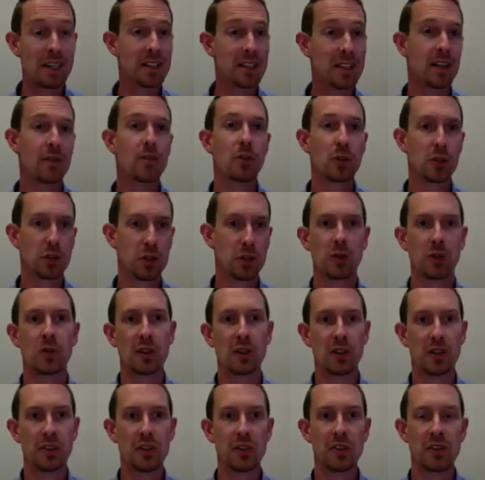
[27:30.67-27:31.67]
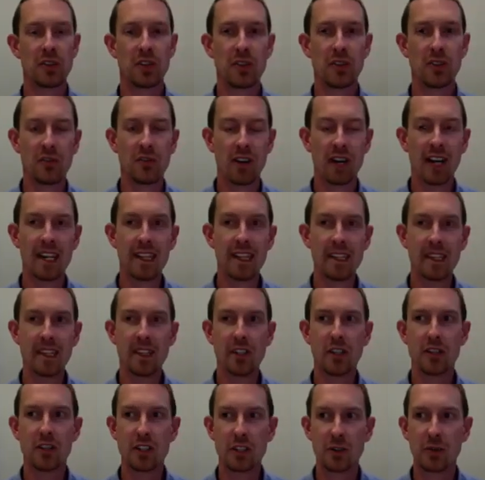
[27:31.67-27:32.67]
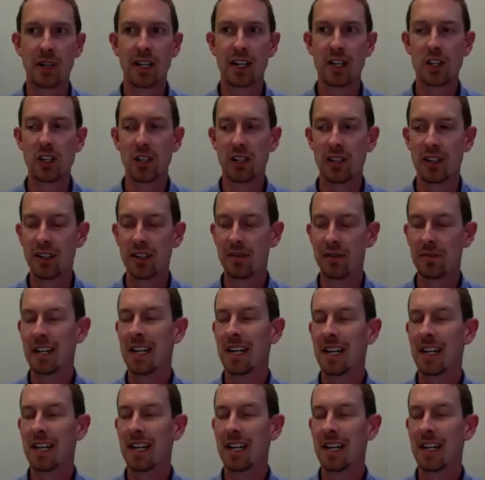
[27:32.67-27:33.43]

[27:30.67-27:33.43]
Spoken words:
several doors to finding your direction.